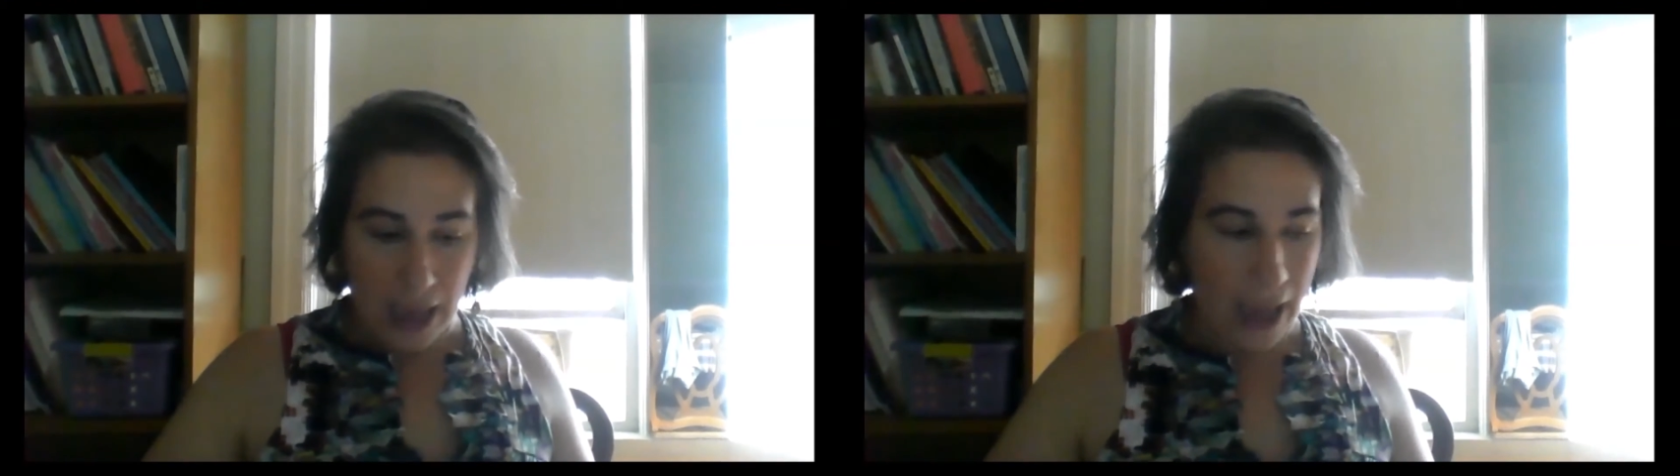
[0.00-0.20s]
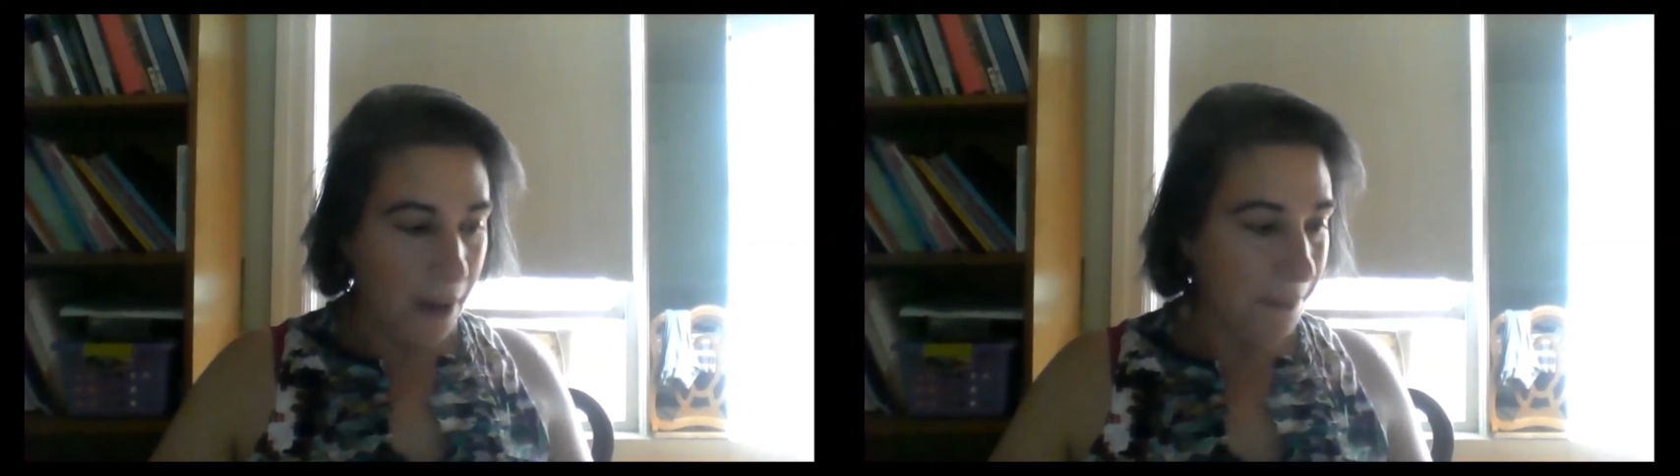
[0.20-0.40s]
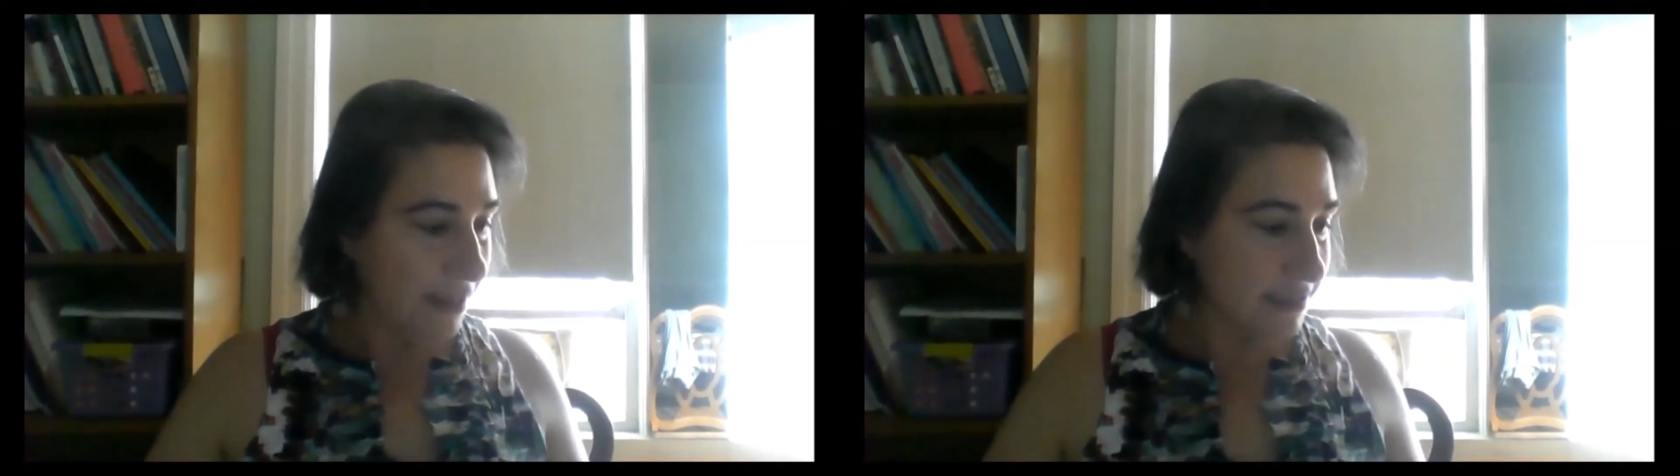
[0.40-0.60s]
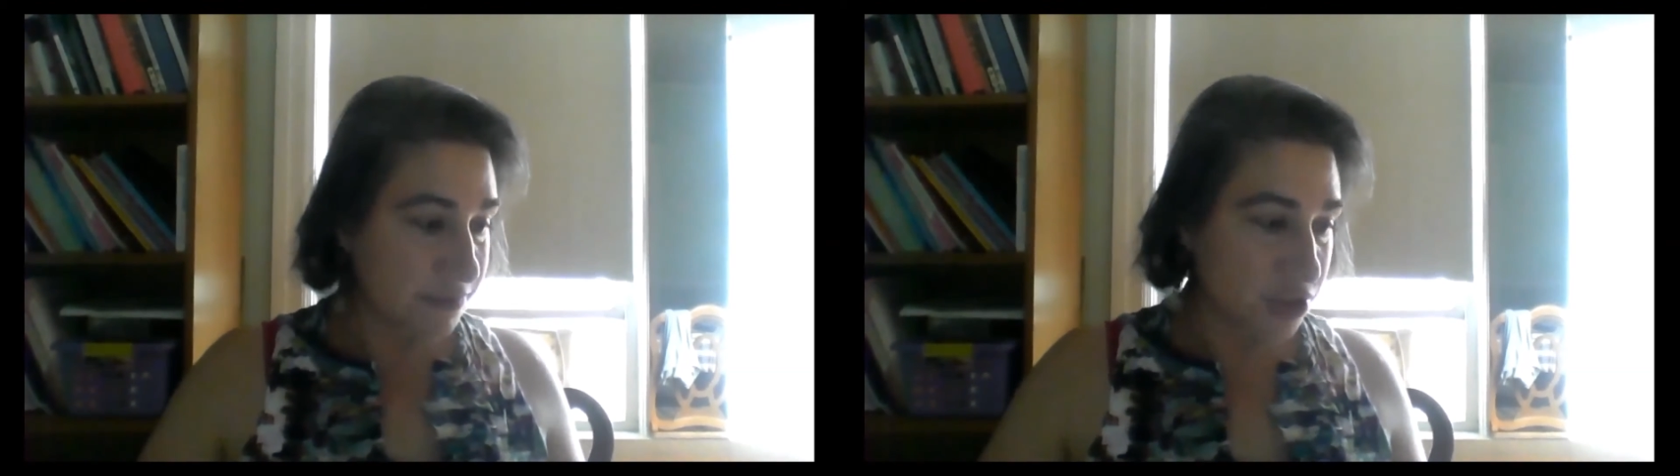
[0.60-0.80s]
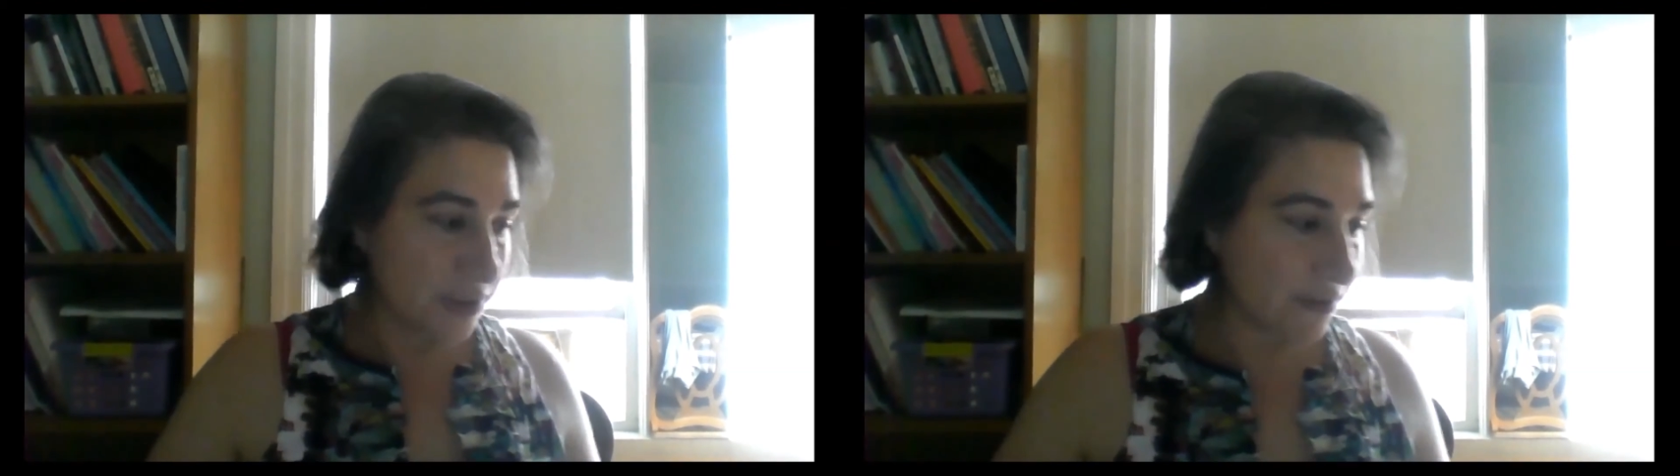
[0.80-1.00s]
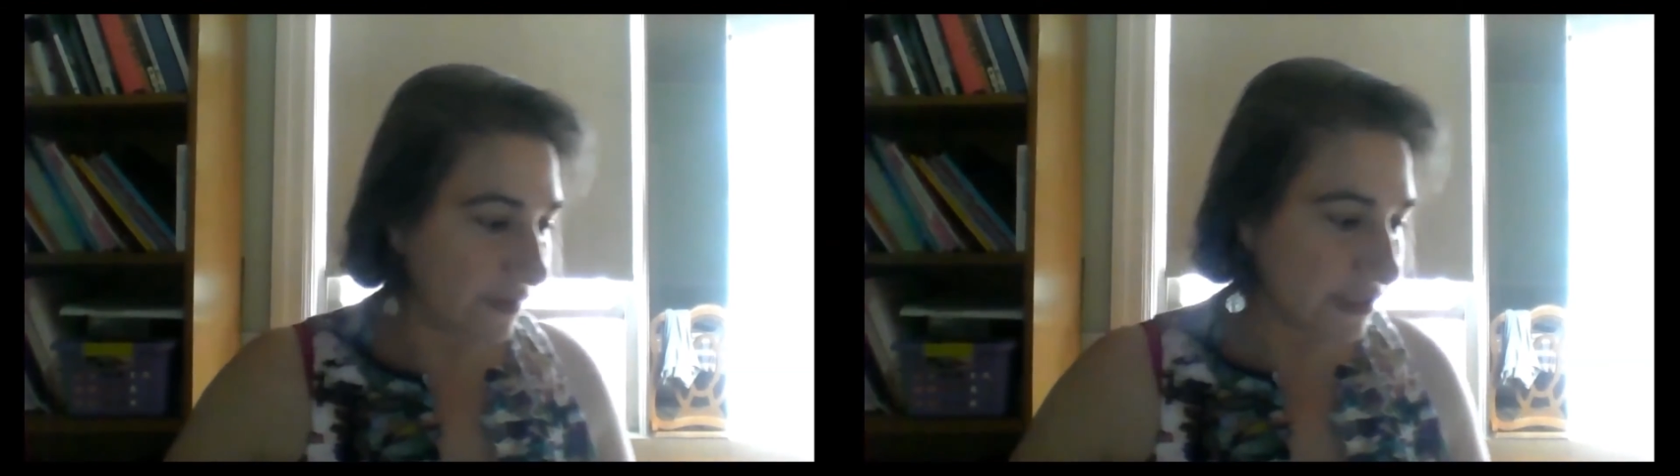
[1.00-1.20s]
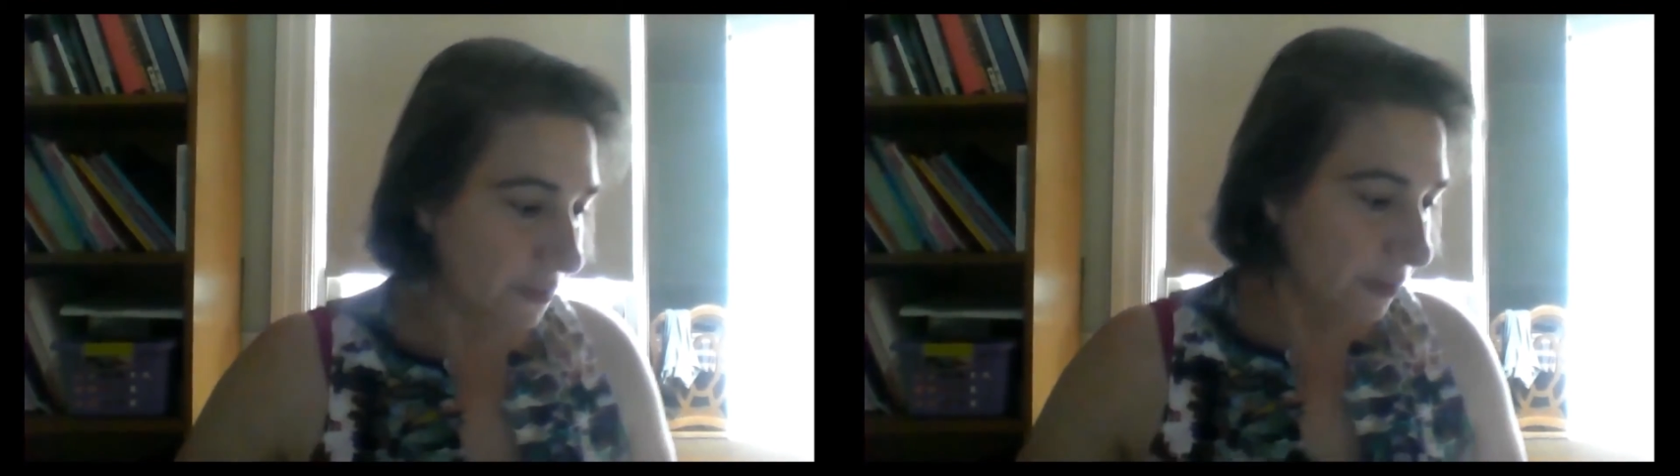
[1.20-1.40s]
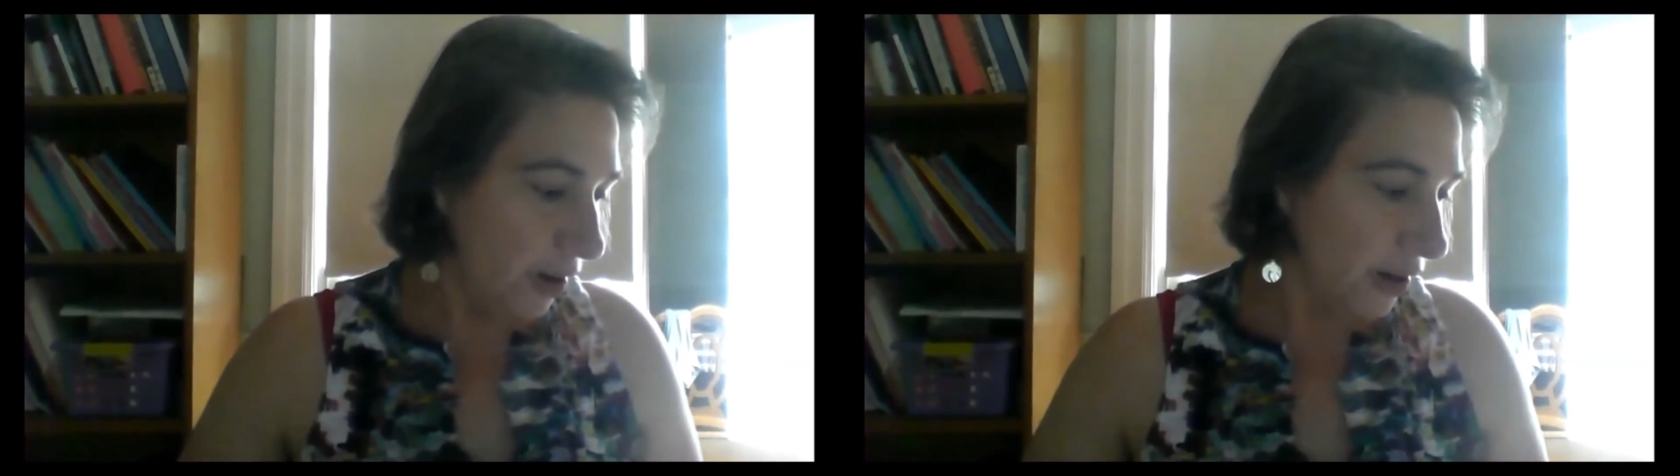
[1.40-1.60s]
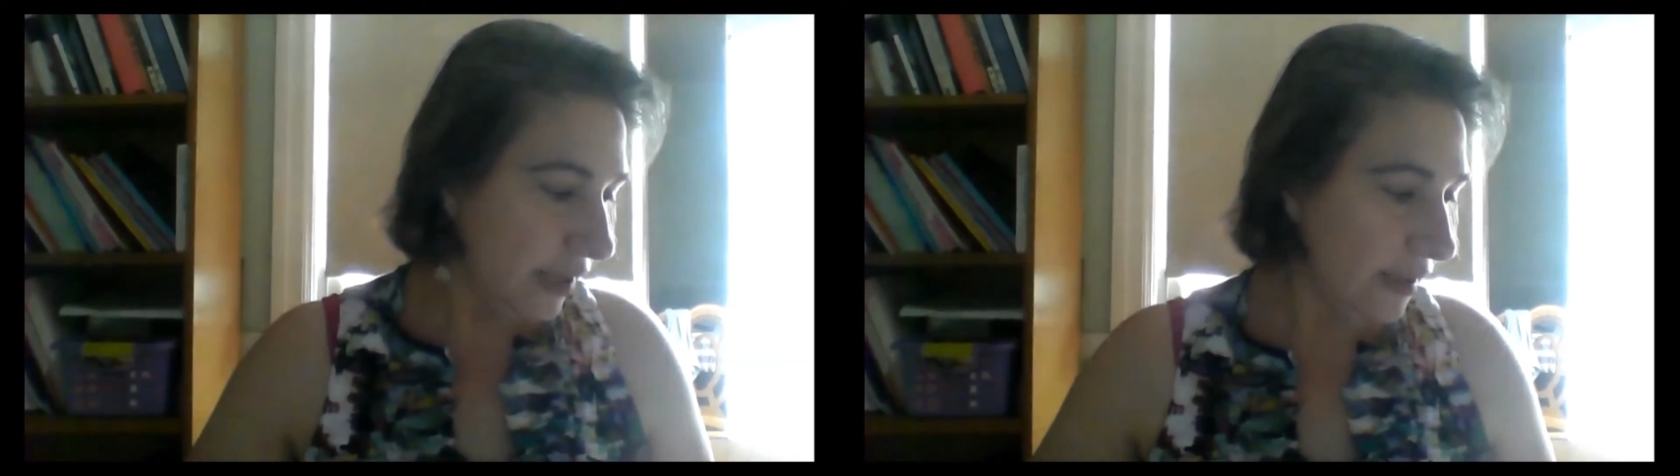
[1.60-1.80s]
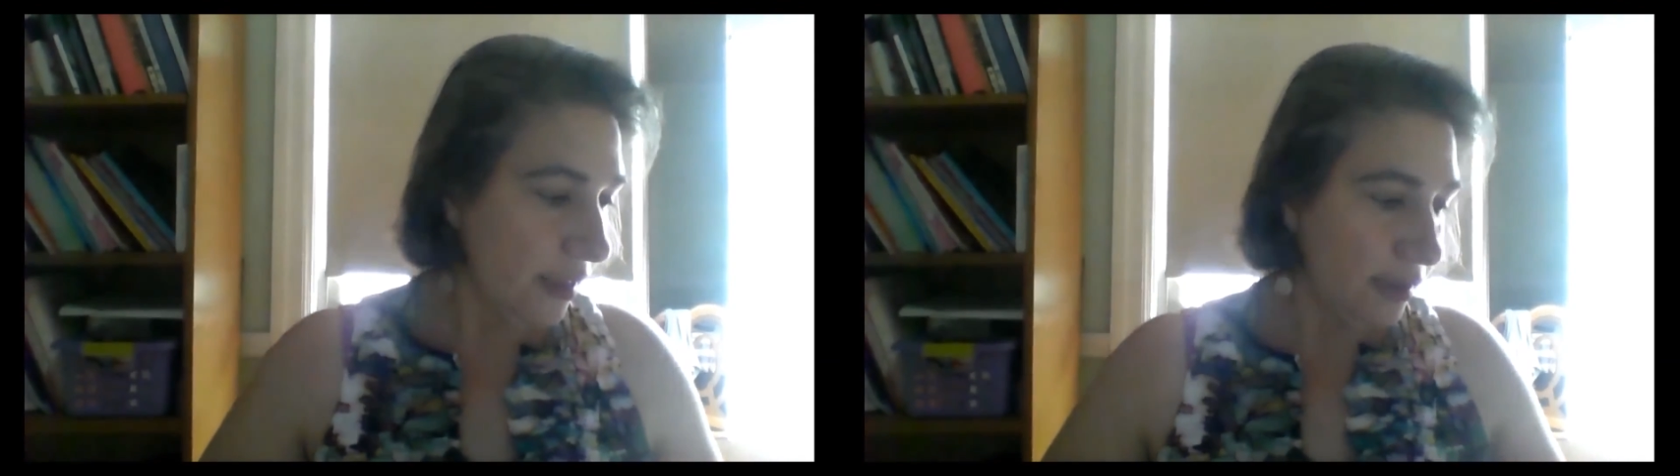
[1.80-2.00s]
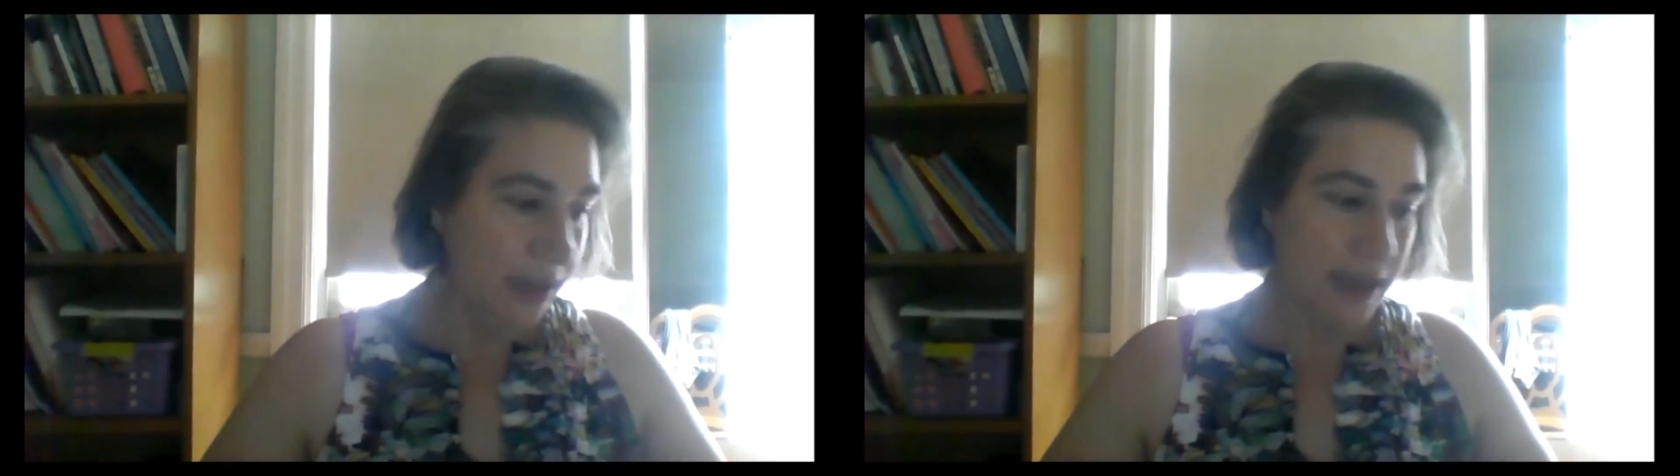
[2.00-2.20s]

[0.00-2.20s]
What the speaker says: As I'm doing a Facebook party,